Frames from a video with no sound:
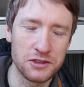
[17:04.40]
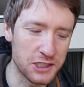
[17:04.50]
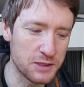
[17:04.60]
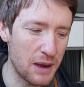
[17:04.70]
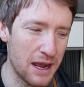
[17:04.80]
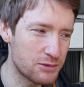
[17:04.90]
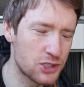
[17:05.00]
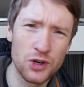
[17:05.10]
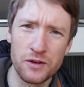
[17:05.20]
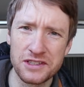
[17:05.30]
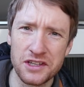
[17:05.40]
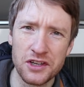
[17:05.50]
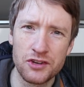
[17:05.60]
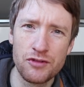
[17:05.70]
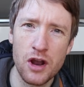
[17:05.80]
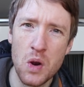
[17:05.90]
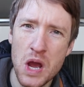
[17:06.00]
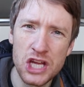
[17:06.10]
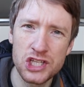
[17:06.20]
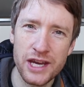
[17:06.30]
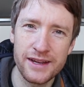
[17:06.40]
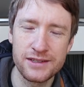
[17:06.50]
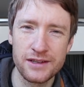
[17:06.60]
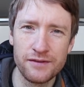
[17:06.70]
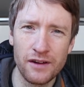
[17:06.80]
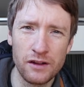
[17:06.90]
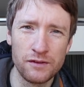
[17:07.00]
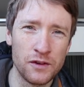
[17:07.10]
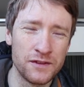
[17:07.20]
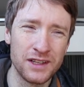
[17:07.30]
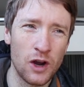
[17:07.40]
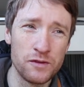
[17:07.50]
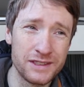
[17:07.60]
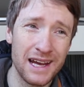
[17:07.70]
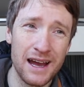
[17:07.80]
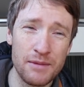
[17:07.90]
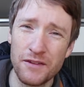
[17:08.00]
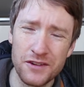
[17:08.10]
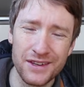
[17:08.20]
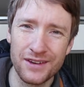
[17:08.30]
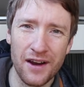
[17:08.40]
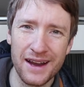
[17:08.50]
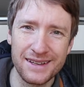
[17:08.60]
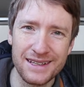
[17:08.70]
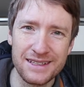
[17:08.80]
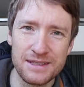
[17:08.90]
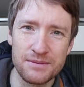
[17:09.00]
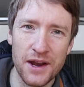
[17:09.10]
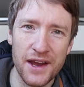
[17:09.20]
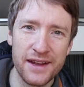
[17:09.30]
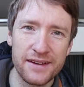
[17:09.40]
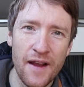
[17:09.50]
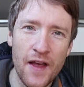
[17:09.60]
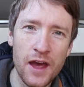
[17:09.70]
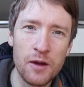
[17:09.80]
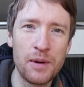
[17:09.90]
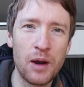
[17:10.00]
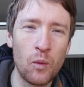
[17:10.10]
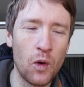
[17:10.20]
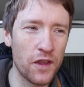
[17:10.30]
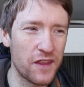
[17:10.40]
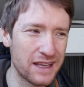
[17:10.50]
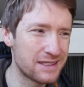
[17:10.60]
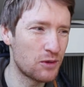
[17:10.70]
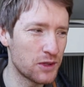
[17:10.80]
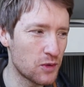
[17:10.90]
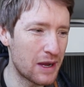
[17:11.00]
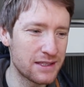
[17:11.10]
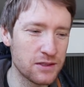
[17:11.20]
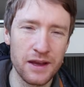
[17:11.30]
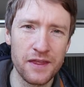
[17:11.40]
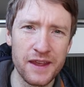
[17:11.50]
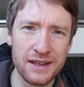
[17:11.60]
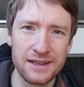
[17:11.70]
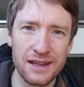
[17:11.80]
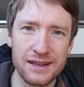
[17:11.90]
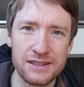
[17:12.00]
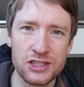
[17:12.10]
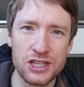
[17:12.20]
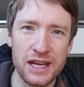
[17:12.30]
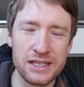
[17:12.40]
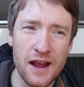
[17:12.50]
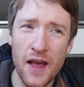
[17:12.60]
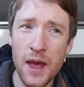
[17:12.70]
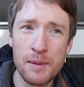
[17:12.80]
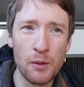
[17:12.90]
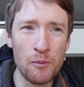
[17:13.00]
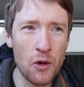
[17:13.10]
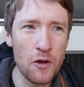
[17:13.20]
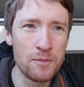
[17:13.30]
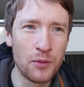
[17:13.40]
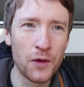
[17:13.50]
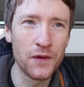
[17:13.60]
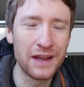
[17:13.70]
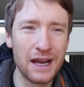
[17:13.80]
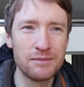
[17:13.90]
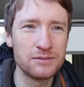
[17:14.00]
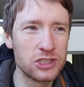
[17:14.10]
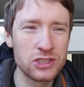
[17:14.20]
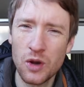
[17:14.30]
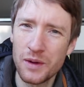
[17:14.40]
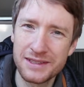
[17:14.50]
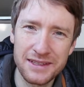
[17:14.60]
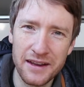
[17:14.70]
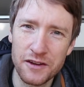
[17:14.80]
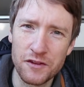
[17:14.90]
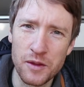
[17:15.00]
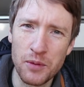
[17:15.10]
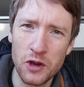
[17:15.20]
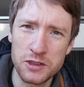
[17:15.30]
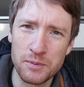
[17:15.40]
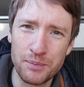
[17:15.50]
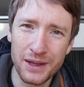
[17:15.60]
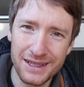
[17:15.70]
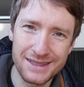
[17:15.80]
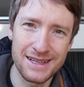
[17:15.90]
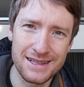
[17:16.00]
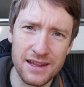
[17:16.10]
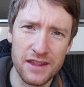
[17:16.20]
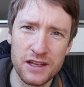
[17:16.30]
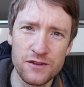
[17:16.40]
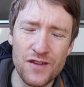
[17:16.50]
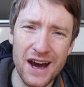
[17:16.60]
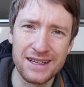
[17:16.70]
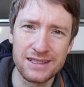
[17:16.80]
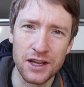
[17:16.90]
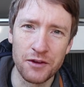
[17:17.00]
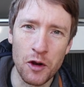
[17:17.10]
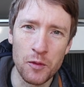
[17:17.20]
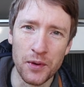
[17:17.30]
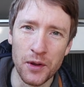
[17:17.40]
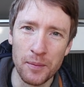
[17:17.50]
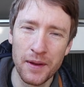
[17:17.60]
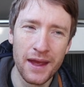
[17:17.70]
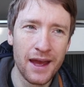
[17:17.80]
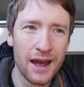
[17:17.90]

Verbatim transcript: touches, but I am sure it's gonna grow, change and evolve over, over time. I've really got ideas in my head about what things I want to add to it and things I'd like to change. But more importantly, I'm so excited for the possibilities that this van is gonna open up.